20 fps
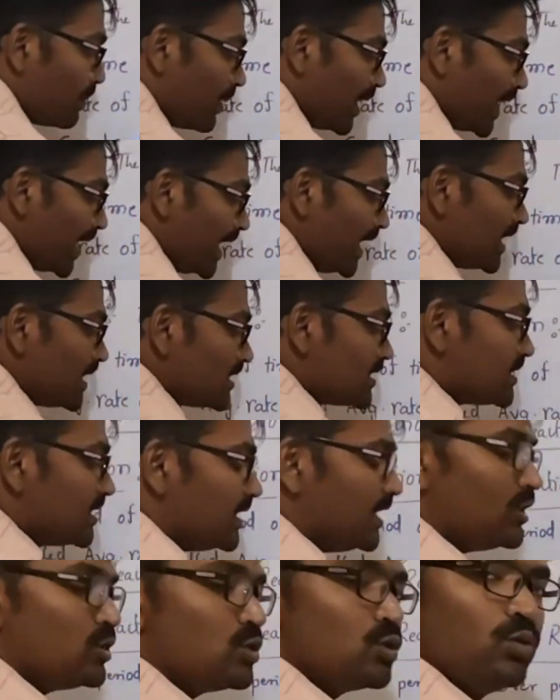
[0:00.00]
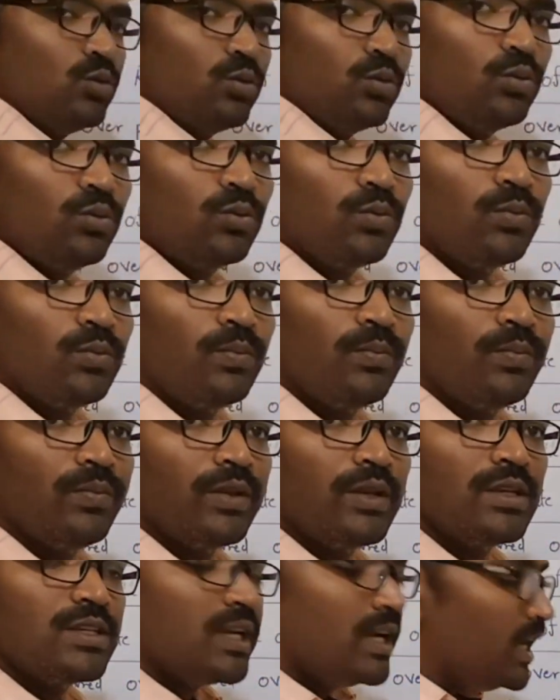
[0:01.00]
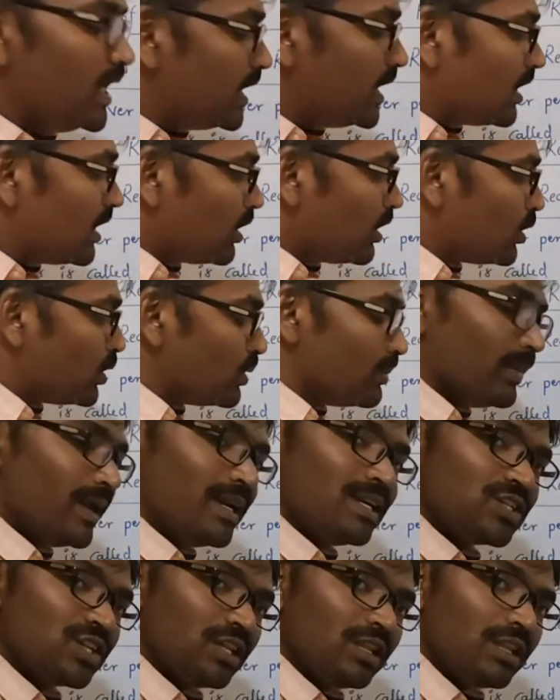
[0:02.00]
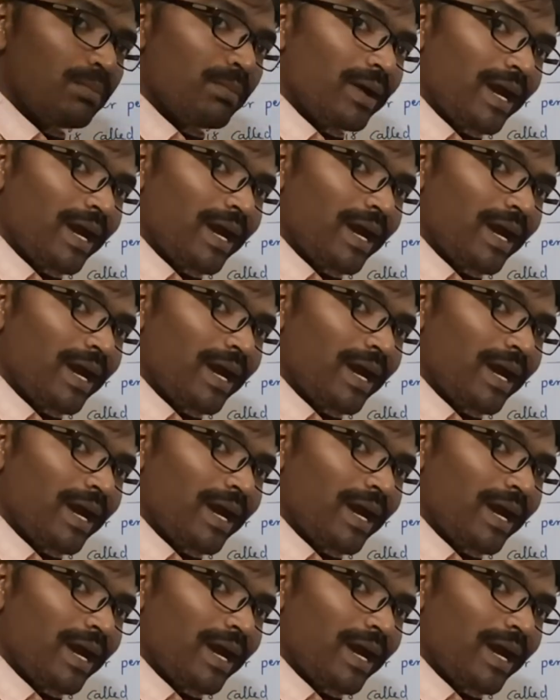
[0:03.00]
minus C2. So need not to mention the